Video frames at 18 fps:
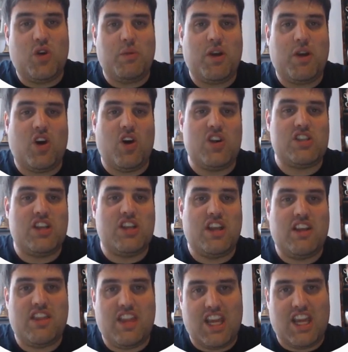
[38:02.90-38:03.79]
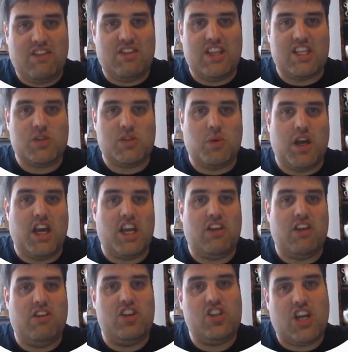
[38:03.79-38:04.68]
because think of it this way,
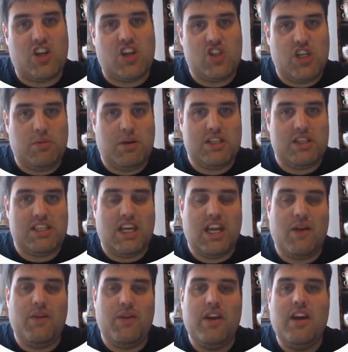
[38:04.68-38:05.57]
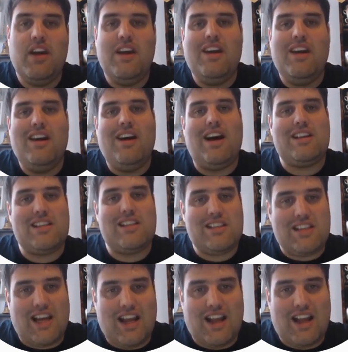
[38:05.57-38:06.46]
you're in Chat-GPT, hasn't
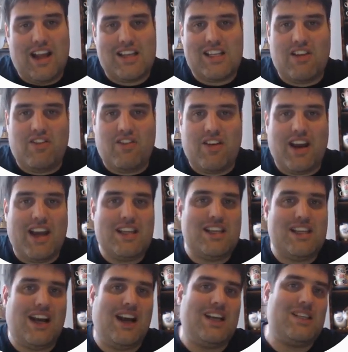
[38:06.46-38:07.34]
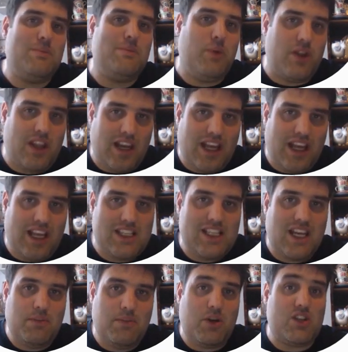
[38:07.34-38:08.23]
stylized it right, it hasn't put the
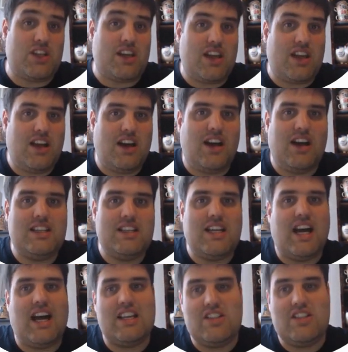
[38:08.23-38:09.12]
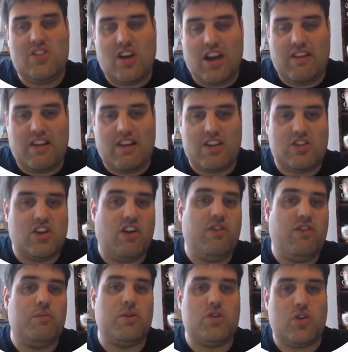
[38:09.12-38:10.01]
links in because it can't, it hasn't done any of that
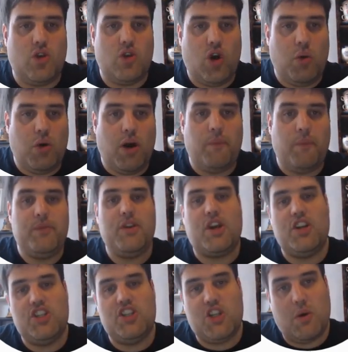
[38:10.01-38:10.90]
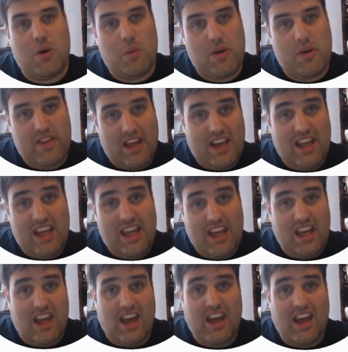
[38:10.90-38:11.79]
stuff, but you know what, you can do it within
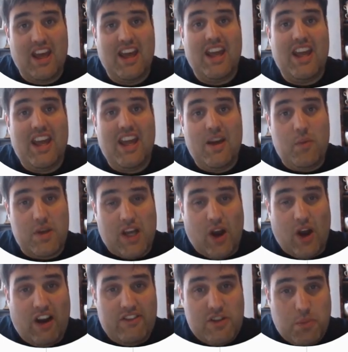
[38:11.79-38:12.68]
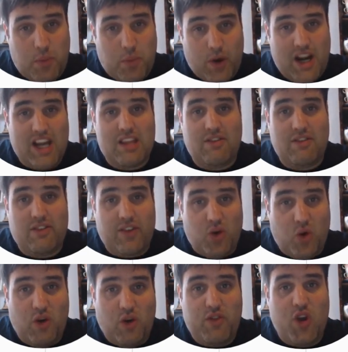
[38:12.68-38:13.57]
here without having to break the
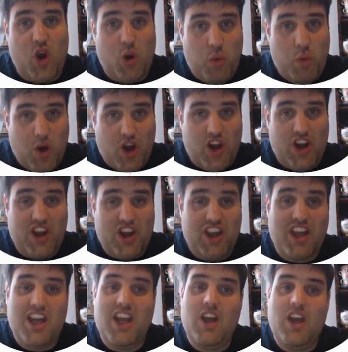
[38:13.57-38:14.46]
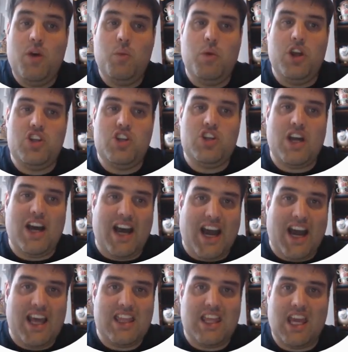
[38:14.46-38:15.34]
flow of your work, which
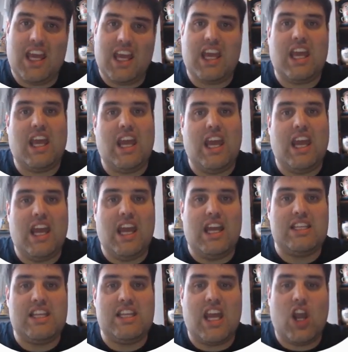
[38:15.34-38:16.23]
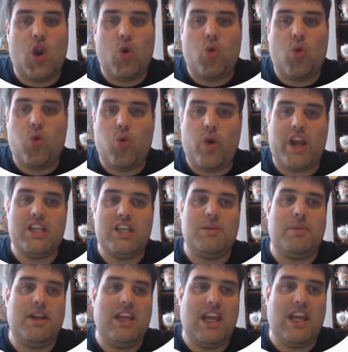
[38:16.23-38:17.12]
I think is
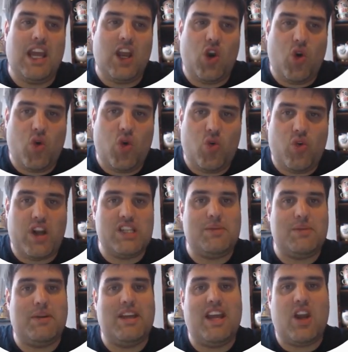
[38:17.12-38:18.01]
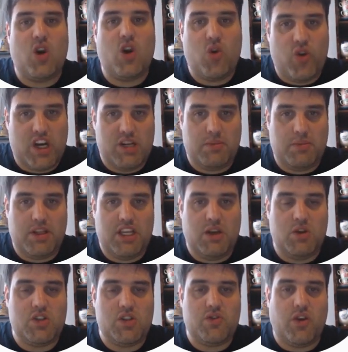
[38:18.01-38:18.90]
incredibly, incredibly, incredibly
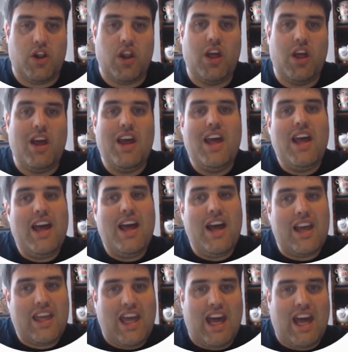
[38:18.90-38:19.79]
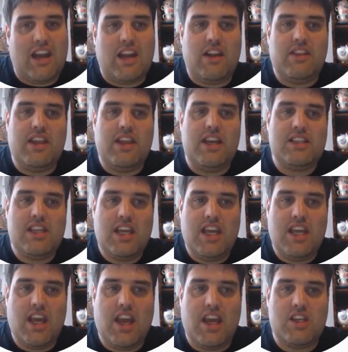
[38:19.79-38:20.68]
useful. Again, this
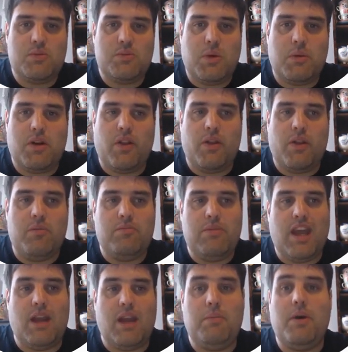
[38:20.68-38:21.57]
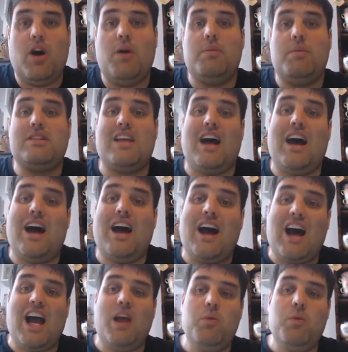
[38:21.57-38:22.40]
here is probably not the main purpose that I